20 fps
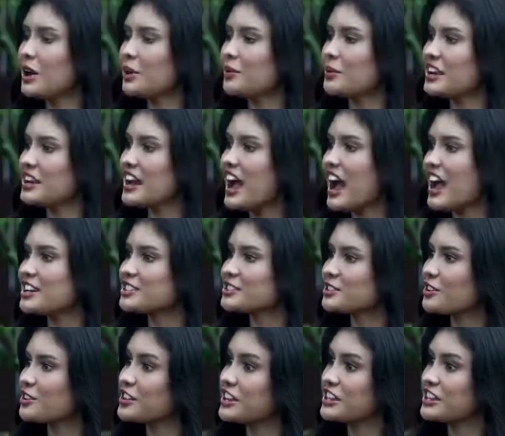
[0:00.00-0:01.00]
when I
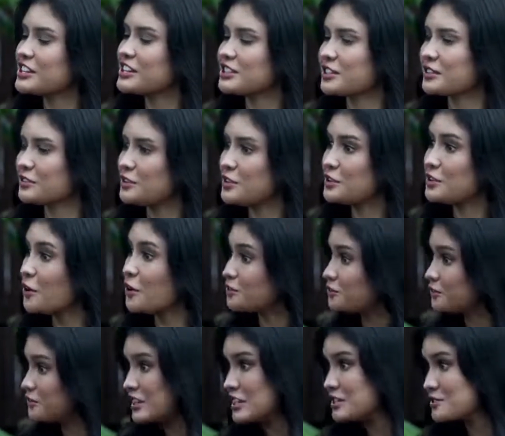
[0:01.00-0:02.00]
saw the interview of
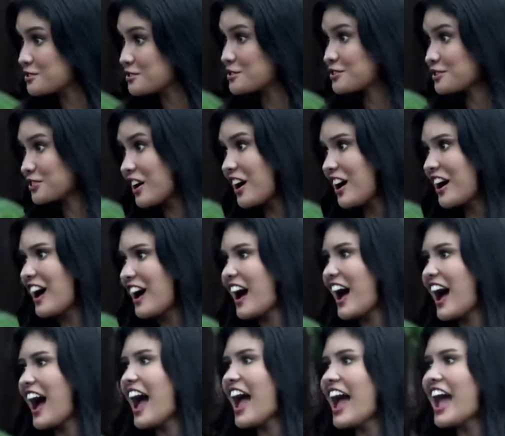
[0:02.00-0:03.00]
Venus Raw.
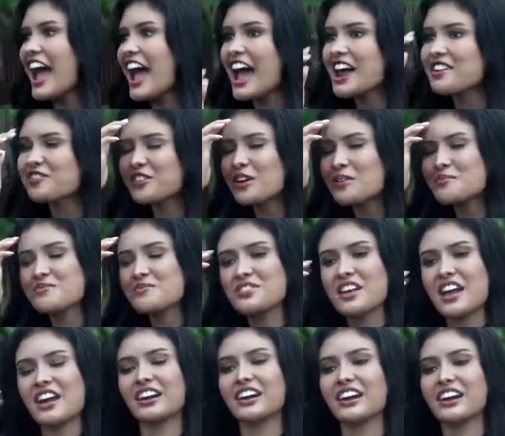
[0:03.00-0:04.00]
And from
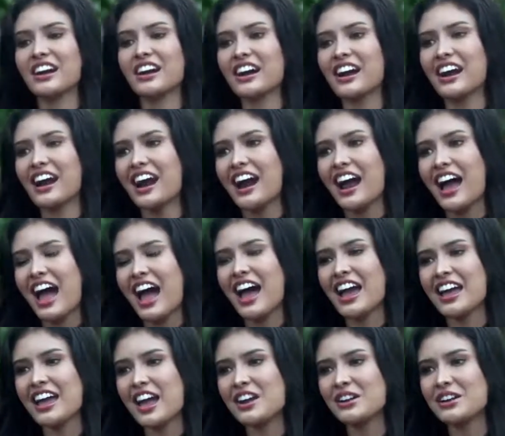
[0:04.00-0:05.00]
there,
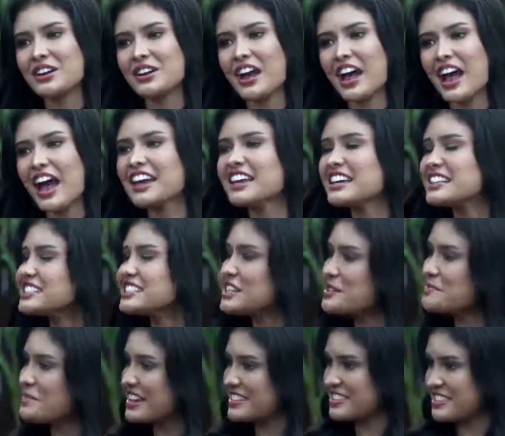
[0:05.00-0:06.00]
I can
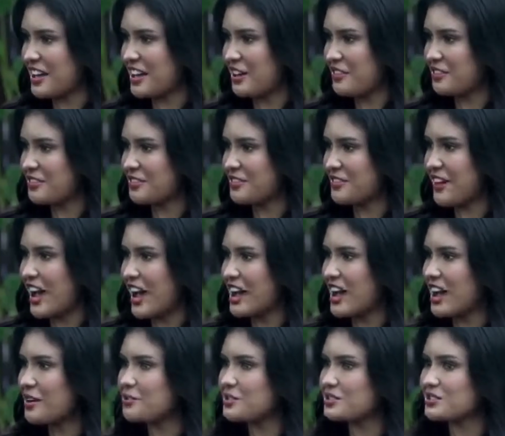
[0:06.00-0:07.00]
see myself.
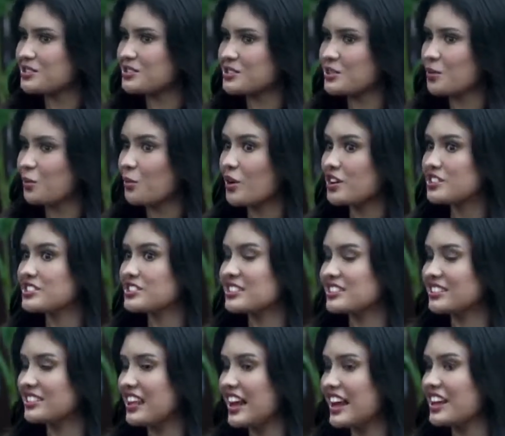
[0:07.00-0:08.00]
I was once
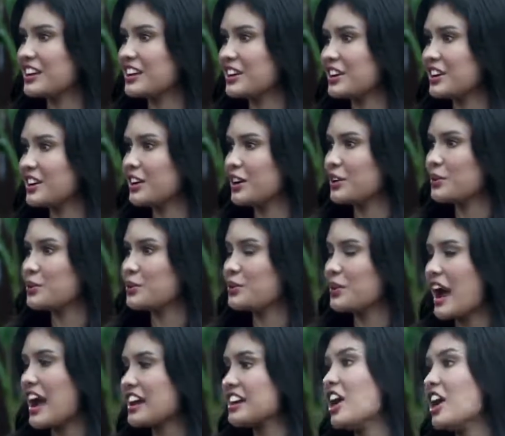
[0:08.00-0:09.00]
like her, who
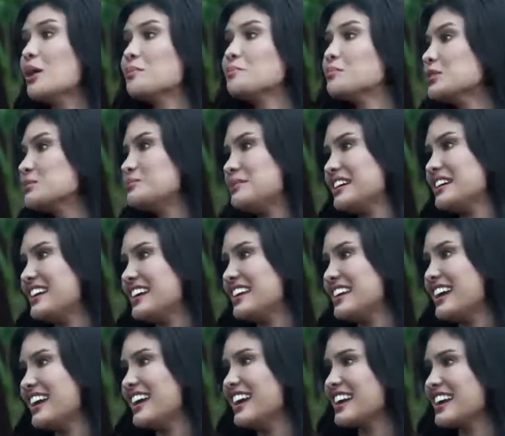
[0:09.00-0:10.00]
had humble
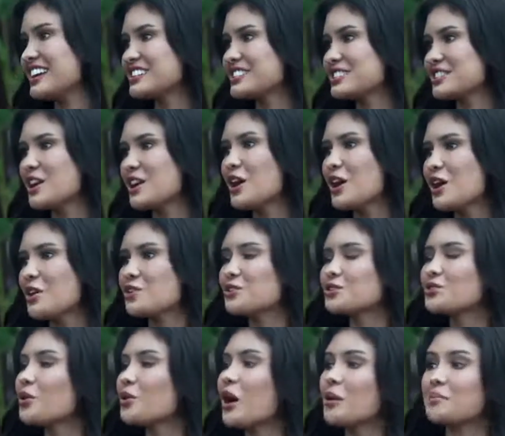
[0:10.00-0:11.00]
beginnings, who
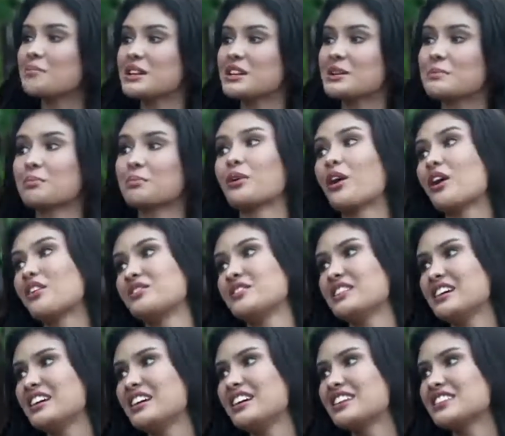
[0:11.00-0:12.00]
grew up in a
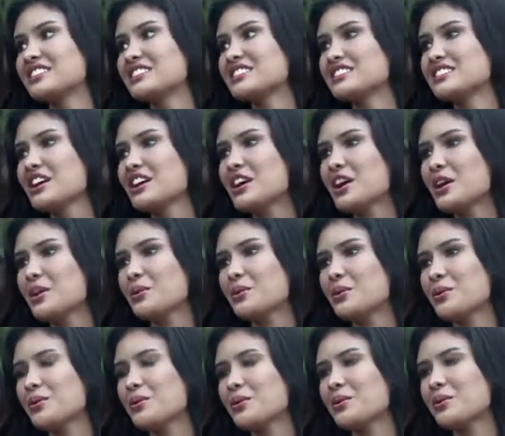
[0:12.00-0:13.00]
province,
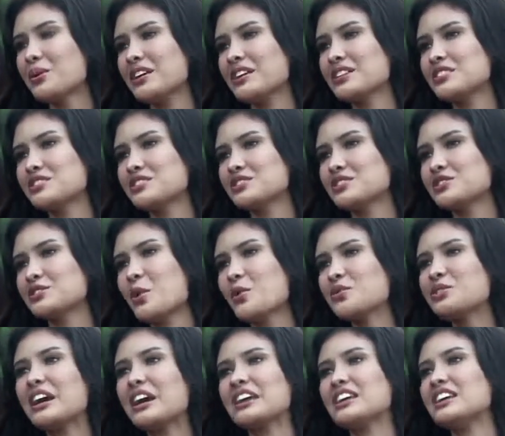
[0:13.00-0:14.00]
who is so
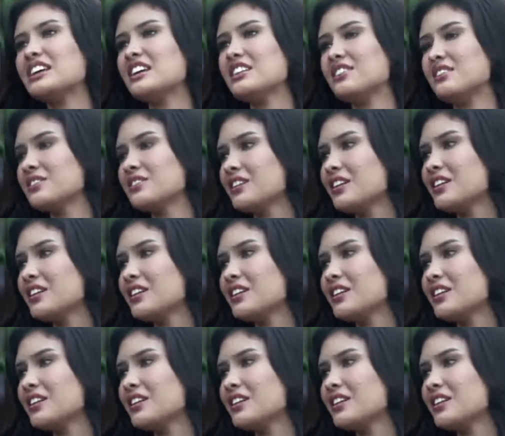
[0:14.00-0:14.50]
naive.